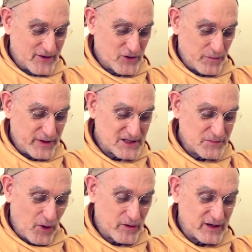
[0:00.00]
Draupadi
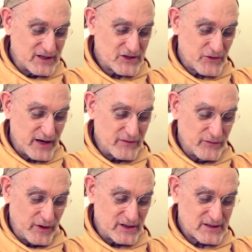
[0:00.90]
spoke in a strained
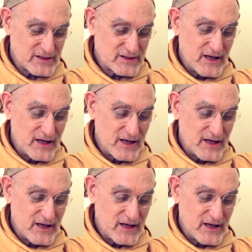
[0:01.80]
voice.